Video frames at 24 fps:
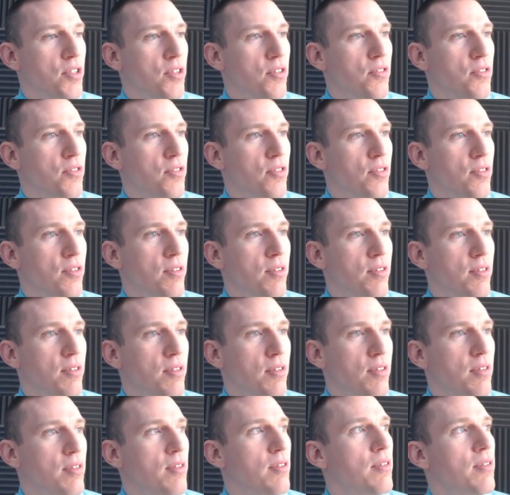of
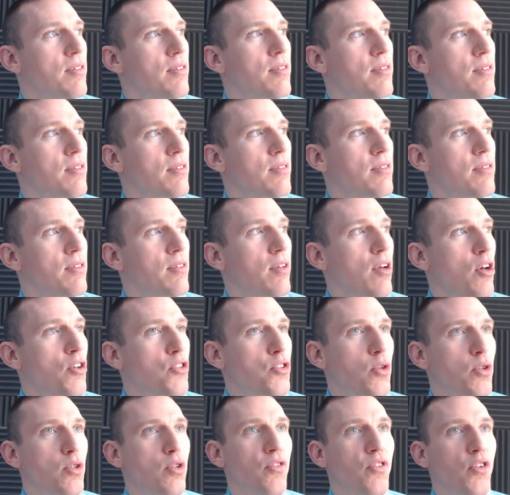all
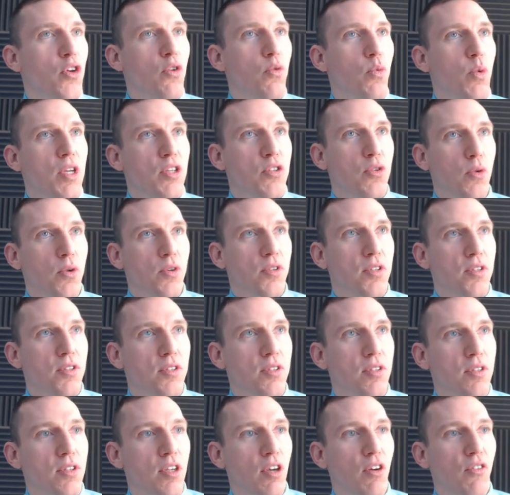sorts of good
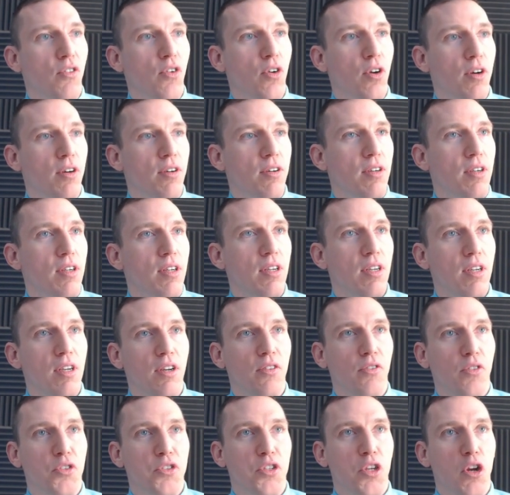resources, you know, for,
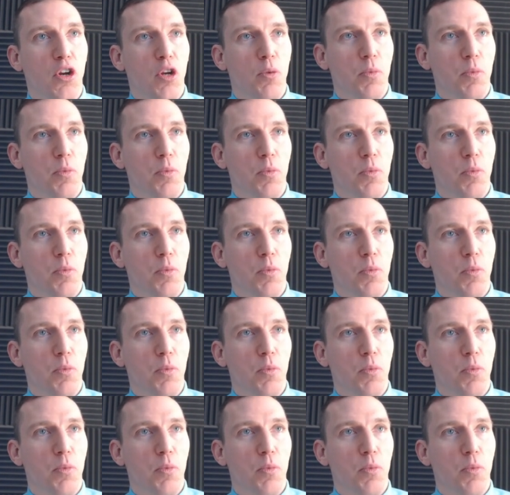for security